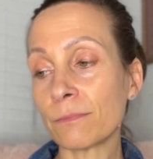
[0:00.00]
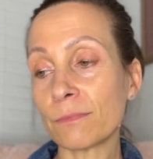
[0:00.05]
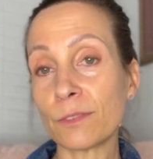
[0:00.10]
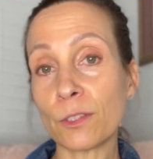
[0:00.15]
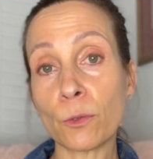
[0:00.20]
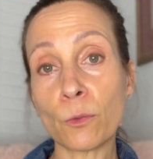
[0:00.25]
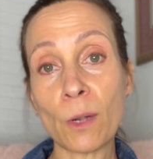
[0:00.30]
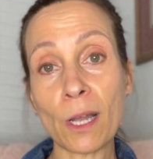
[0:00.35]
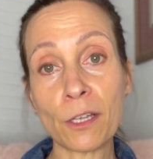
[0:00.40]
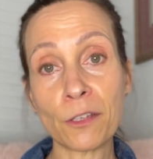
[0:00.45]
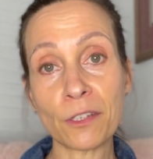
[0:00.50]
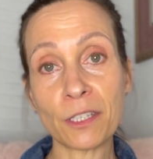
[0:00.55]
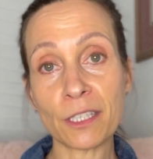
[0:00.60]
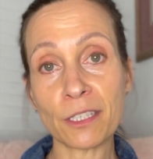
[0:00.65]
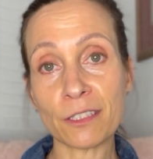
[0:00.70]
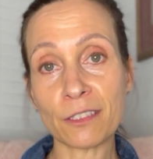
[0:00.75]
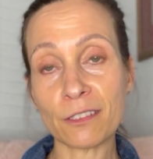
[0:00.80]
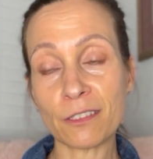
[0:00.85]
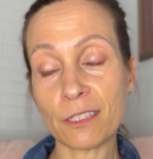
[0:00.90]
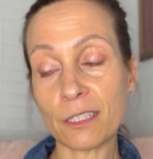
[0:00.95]
the
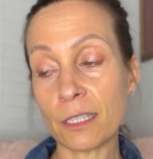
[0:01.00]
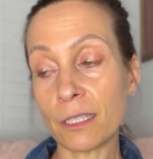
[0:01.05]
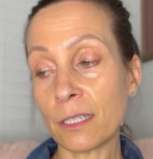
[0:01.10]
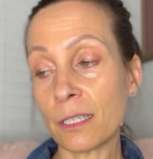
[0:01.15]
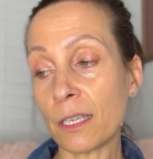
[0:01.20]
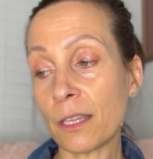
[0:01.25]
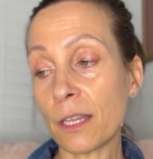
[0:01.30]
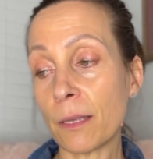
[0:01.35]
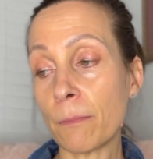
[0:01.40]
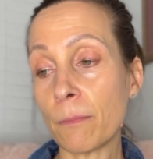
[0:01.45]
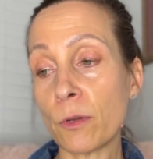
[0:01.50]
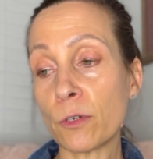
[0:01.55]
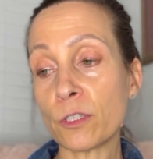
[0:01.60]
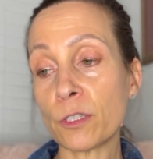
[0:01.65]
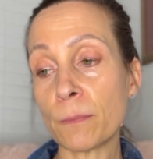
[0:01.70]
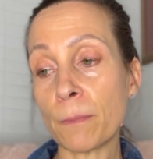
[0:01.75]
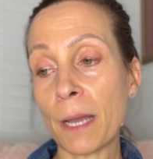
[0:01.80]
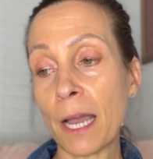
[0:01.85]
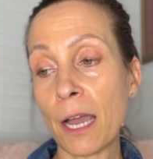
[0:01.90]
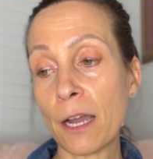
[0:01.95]
wealthiest, the
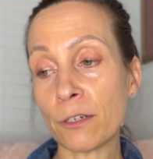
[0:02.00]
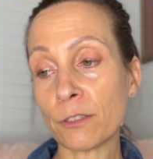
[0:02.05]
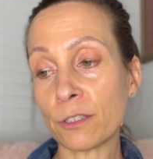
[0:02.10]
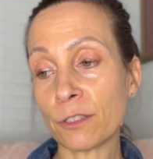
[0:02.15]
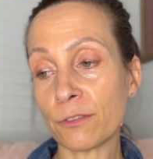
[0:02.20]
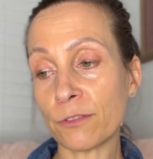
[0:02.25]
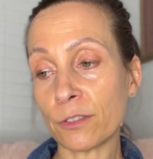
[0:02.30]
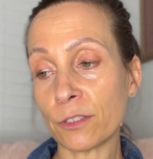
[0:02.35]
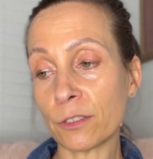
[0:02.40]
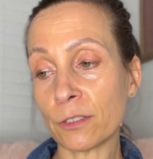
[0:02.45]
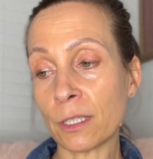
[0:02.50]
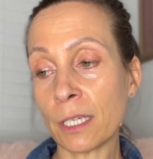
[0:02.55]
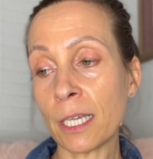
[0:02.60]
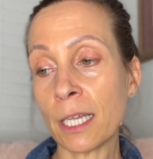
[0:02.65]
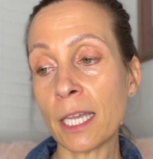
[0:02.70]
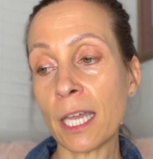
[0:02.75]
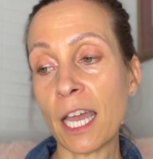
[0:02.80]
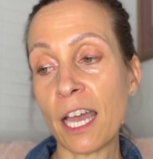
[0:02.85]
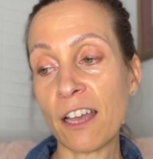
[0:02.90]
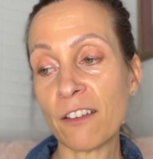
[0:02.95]
most powerful,
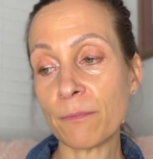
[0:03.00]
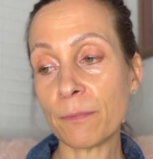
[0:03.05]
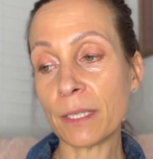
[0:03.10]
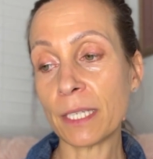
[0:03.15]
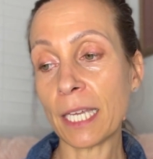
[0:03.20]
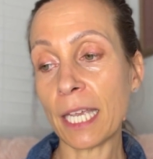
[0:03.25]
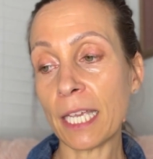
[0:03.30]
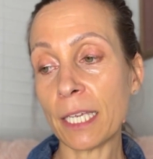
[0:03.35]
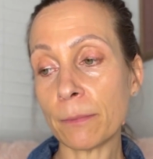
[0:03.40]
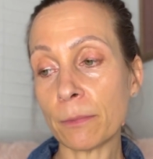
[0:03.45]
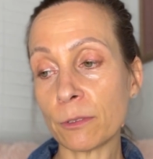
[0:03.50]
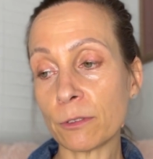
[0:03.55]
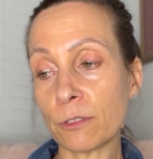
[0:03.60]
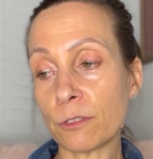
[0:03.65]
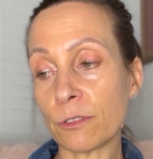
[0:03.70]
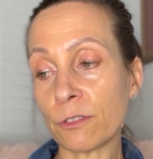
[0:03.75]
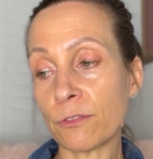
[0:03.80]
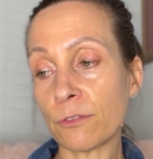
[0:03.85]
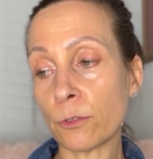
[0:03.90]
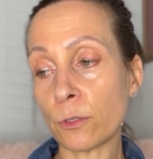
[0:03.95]
have been able
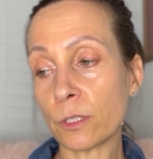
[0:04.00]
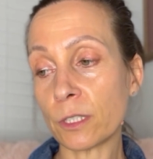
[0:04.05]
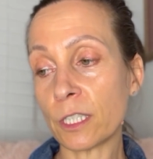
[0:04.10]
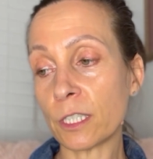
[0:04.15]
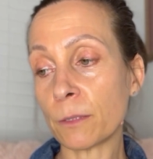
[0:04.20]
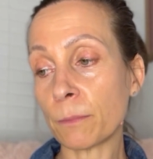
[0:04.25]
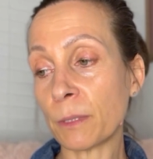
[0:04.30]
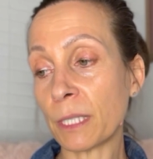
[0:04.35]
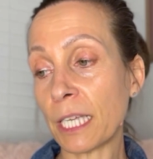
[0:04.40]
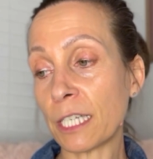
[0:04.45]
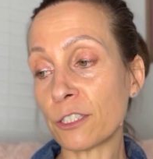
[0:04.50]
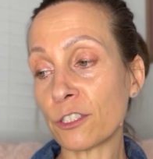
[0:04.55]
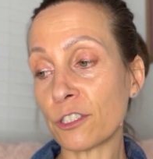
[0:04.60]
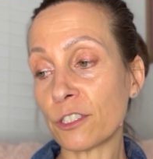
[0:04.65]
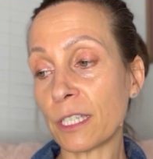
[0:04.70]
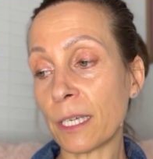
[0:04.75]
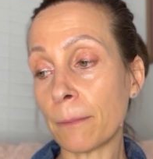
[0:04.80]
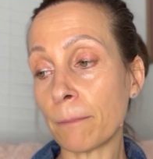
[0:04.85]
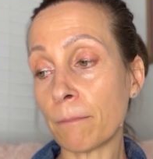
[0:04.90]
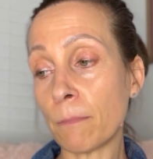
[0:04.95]
to afford this pleasure
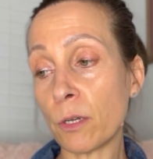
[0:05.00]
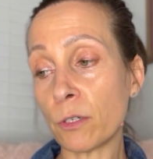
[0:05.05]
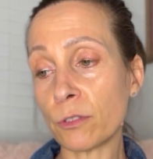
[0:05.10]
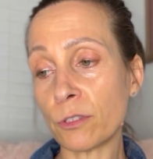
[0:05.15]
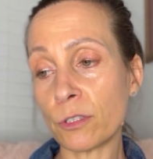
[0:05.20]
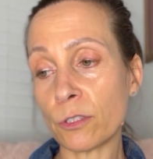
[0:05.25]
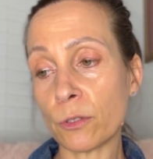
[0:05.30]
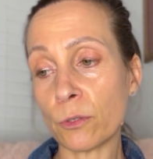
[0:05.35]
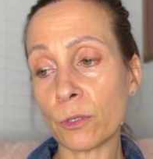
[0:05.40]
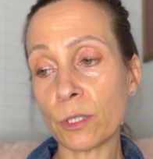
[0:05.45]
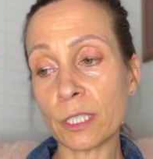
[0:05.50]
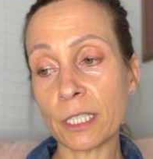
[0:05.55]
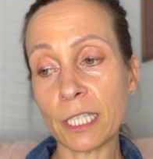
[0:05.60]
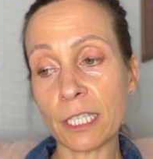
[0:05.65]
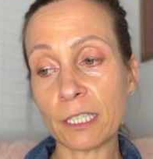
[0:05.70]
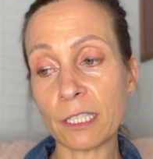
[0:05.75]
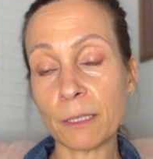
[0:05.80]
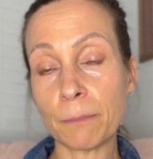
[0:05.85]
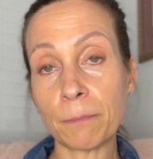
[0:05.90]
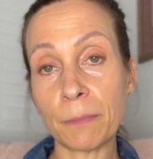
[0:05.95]
that most
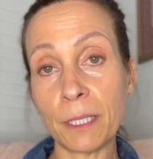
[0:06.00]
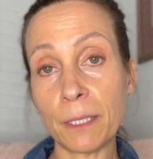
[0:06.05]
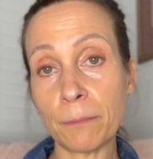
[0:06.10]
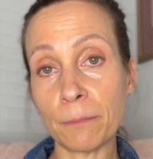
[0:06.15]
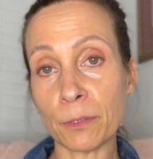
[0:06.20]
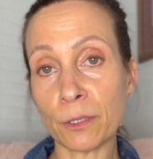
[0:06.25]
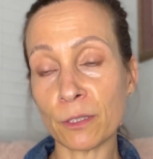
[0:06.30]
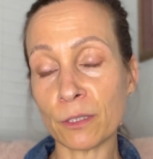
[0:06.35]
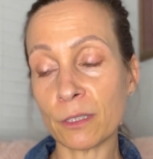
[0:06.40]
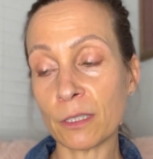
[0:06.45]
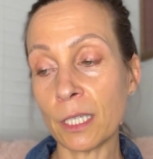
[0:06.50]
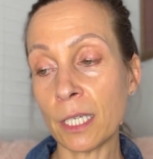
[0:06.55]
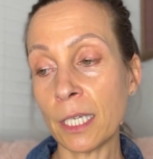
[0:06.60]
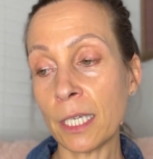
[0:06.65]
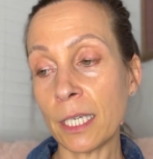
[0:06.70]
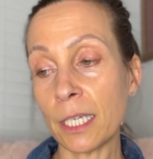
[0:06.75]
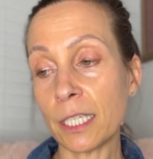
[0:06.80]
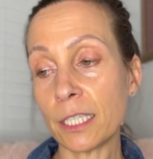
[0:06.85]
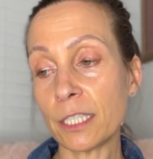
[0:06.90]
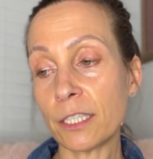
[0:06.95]
ordinary people
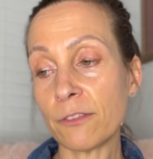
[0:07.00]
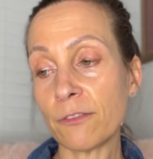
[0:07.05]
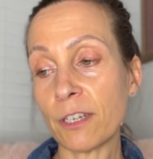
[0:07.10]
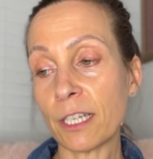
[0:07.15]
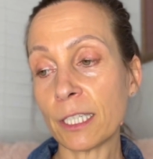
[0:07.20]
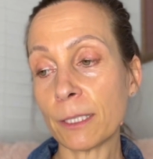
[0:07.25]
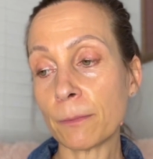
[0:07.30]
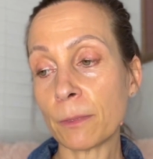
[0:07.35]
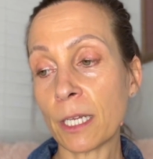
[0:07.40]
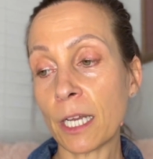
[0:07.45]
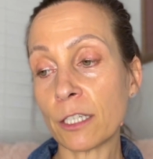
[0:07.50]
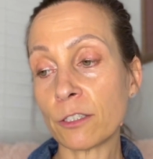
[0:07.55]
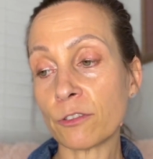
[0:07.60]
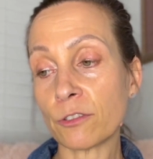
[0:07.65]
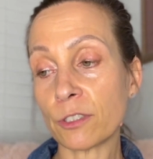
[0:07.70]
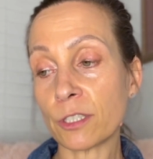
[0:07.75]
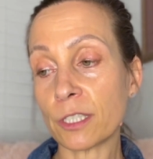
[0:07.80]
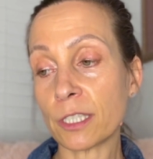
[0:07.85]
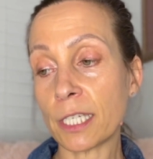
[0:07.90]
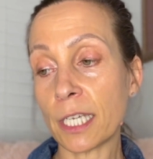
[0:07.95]
in developed
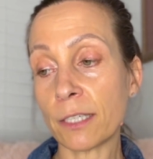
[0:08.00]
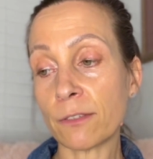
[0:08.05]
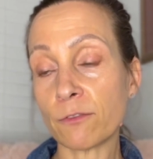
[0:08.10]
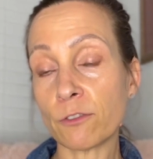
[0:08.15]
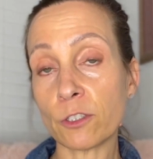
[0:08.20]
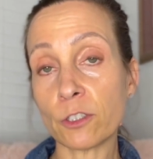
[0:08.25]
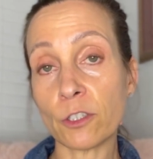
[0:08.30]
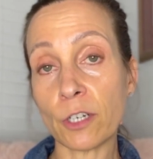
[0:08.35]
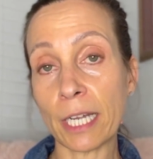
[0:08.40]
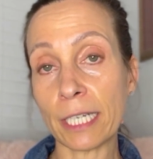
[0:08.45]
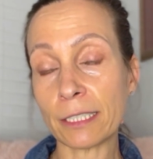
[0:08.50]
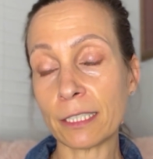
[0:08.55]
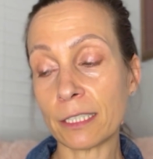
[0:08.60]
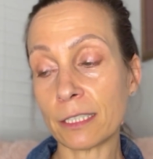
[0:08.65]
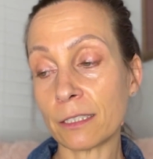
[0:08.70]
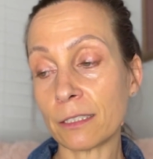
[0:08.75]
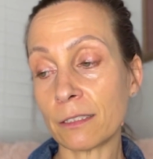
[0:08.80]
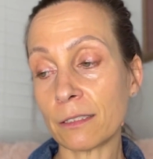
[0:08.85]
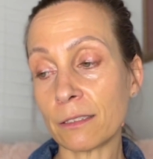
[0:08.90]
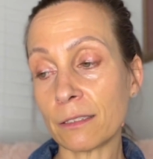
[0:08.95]
countries take for
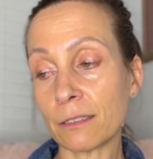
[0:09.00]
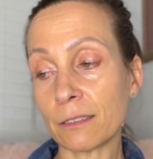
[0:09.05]
granted.